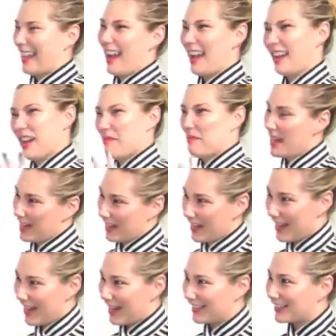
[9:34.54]
Like, I got man
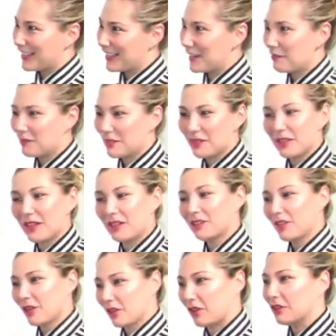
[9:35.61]
hands. And I'm just like,
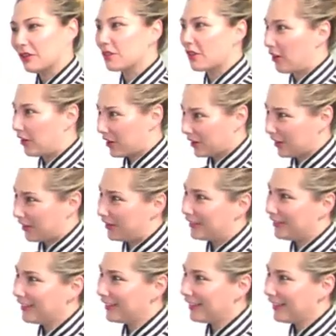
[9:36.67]
no, girl, it's all
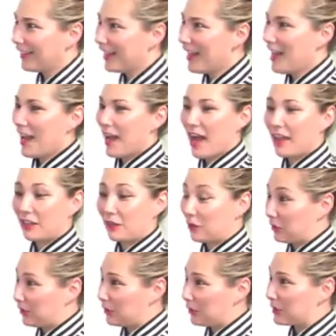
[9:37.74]
good. You
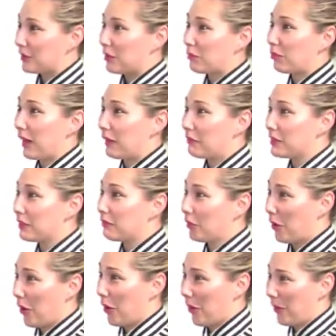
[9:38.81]
can do this in the privacy of
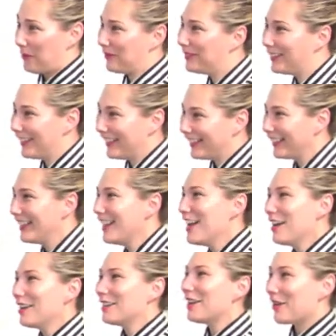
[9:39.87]
your home.
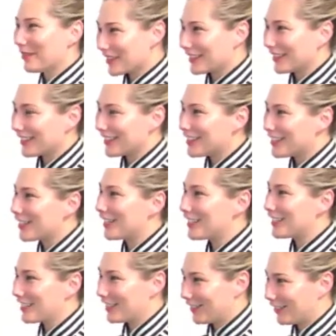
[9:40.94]
No one's going to
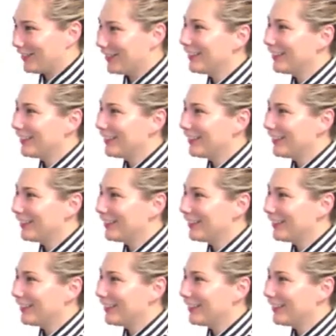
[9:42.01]
judge you.